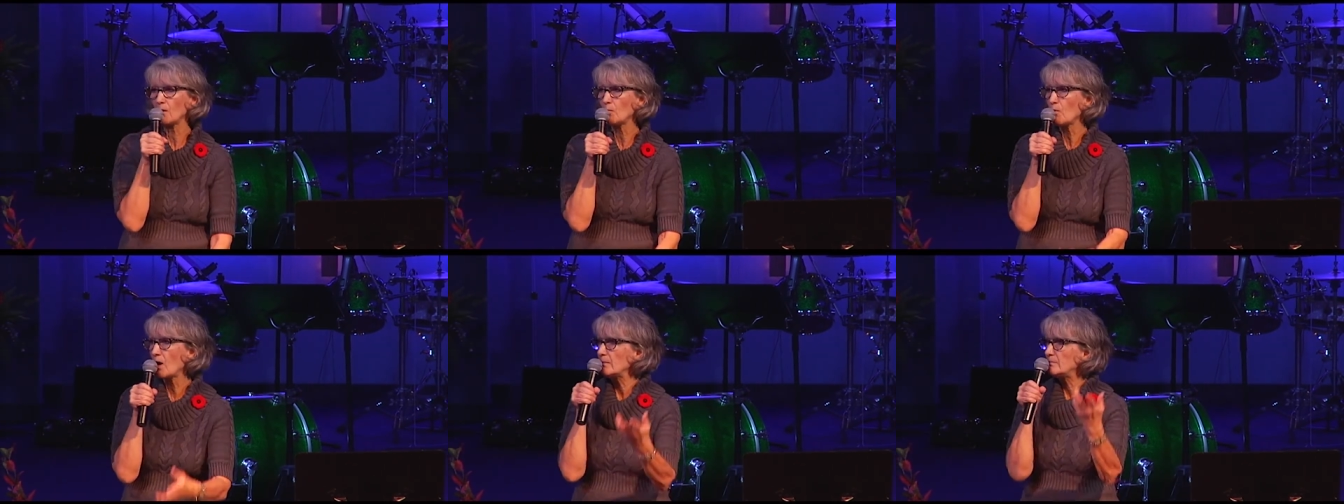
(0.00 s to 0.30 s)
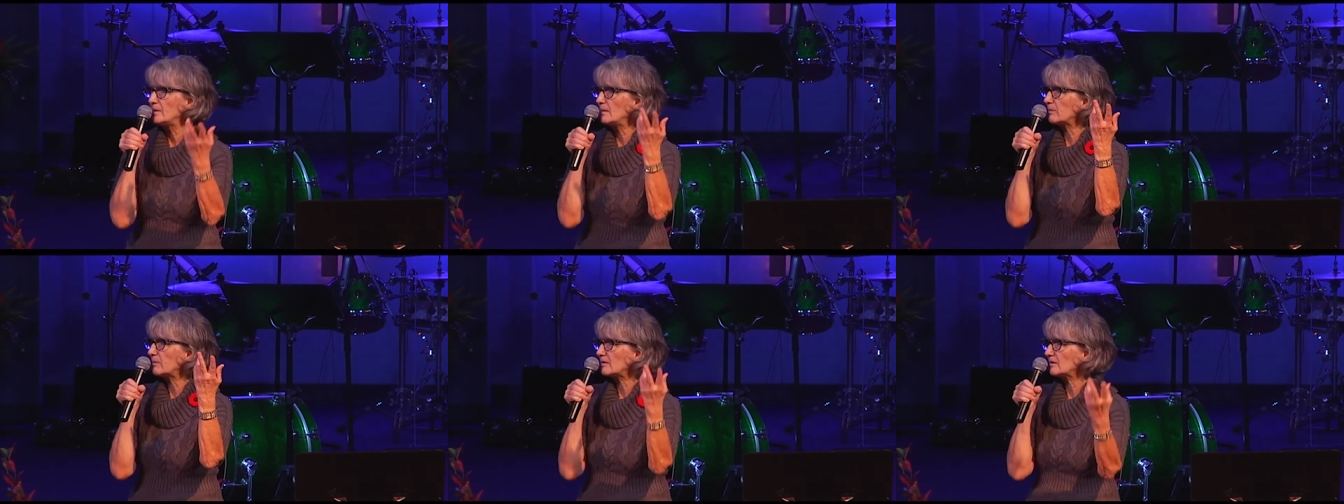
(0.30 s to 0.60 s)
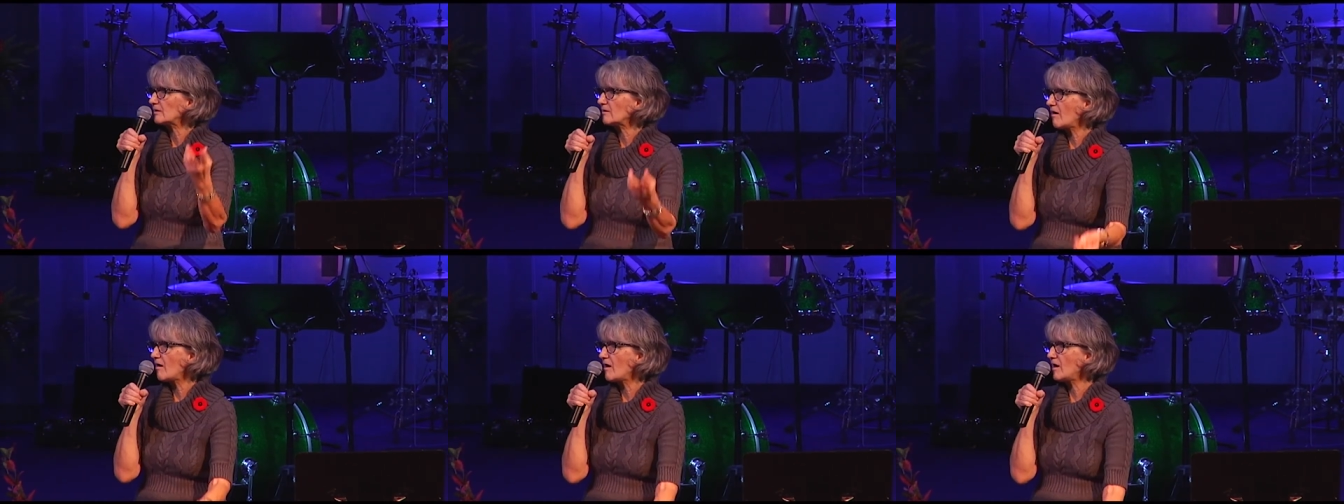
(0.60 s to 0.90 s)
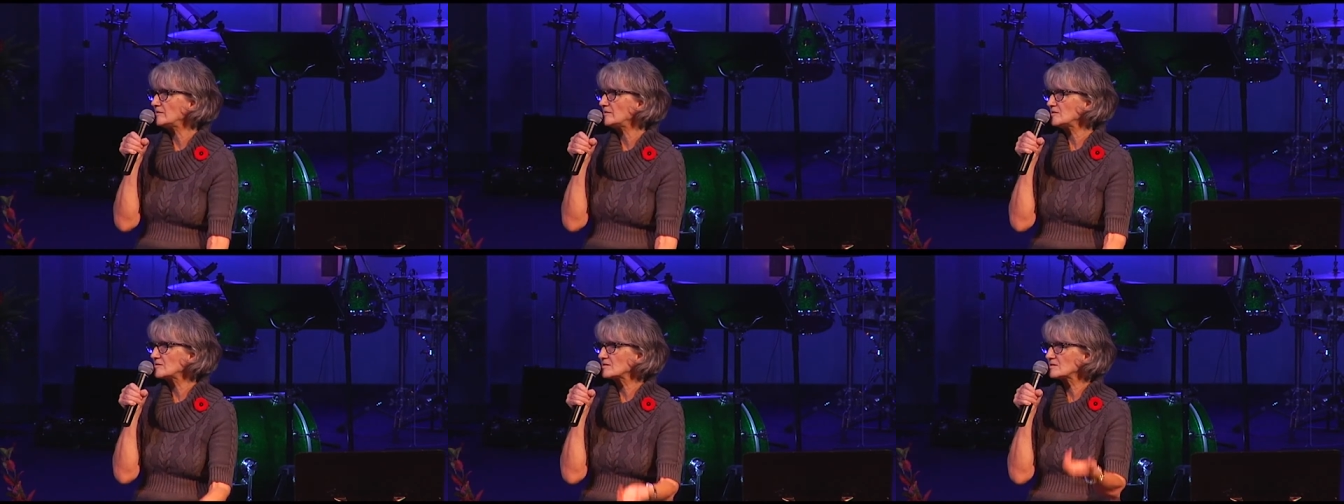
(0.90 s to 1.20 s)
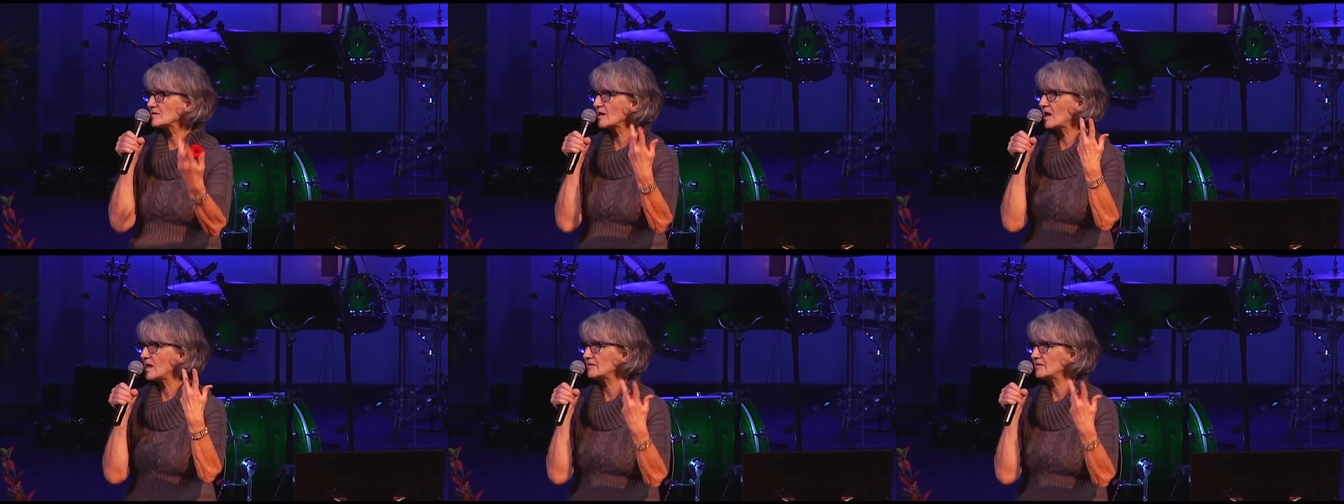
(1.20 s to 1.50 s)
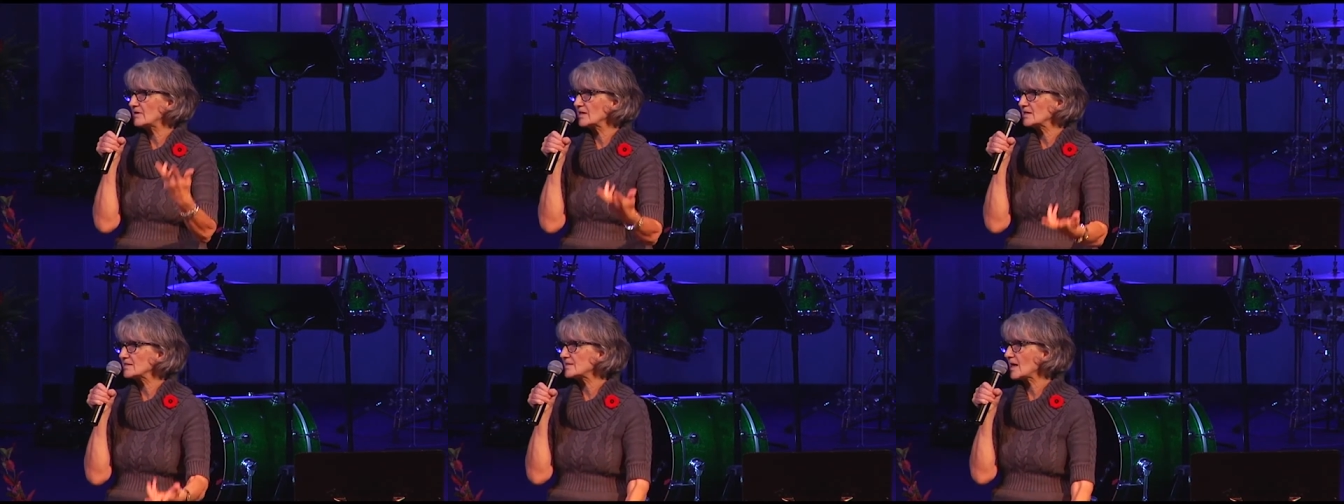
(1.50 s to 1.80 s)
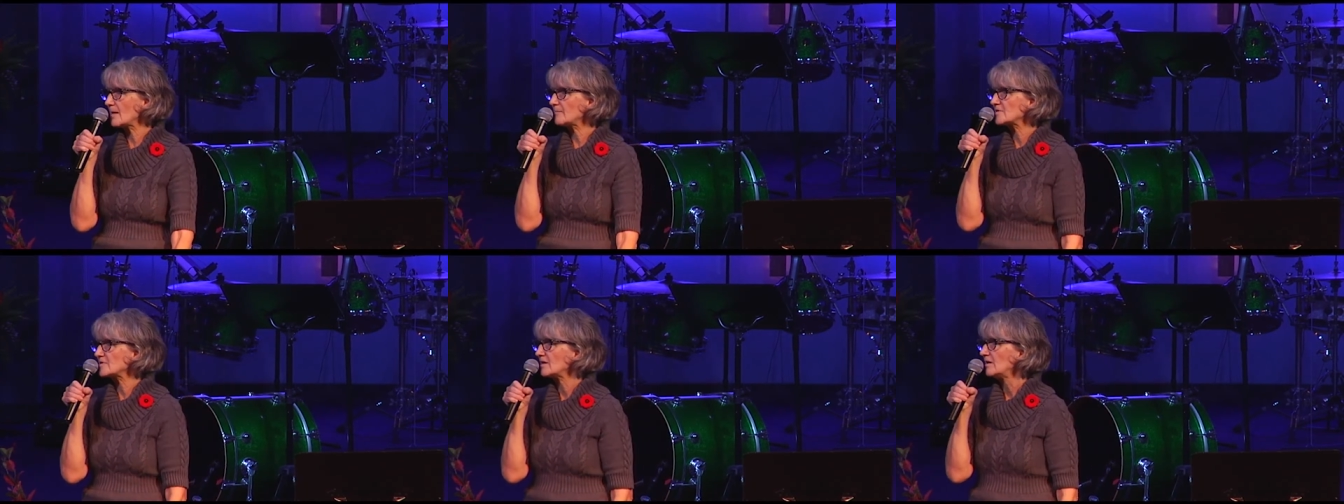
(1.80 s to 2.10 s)
why people are gone. You just kind of
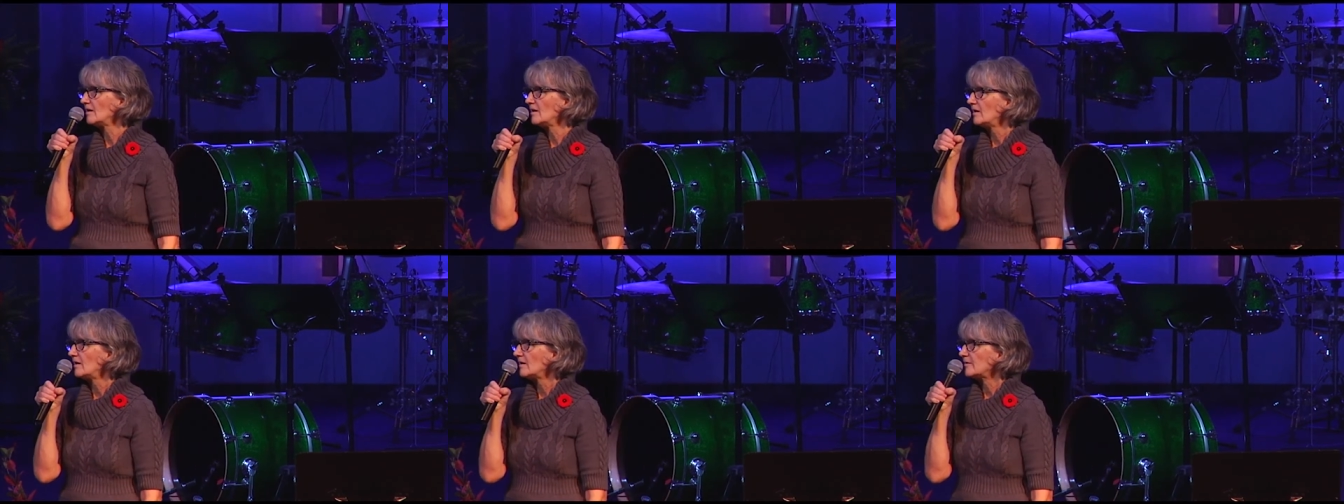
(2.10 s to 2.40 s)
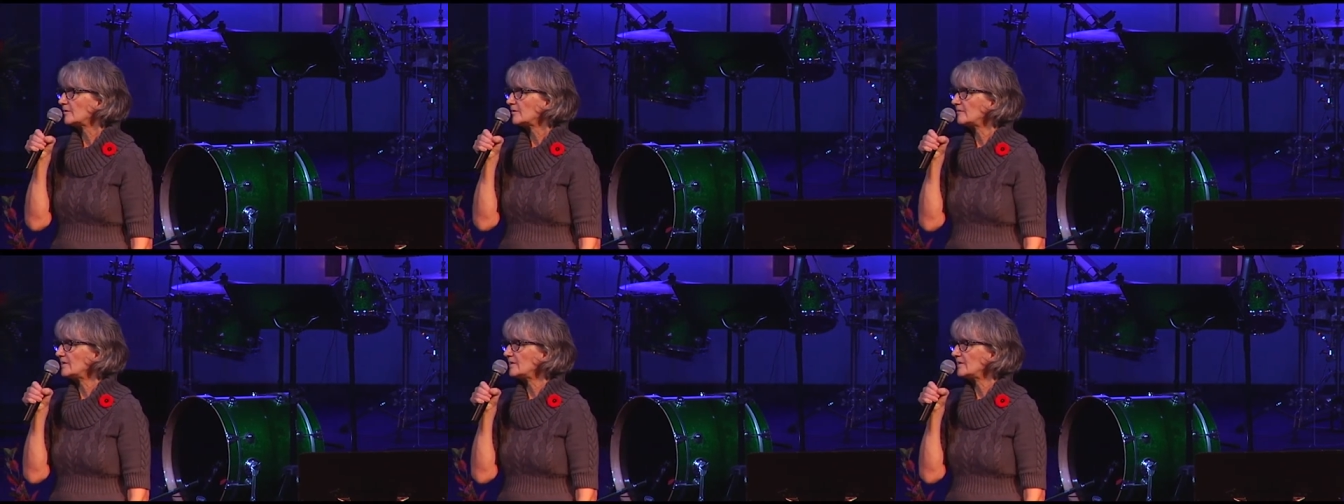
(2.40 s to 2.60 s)
accept the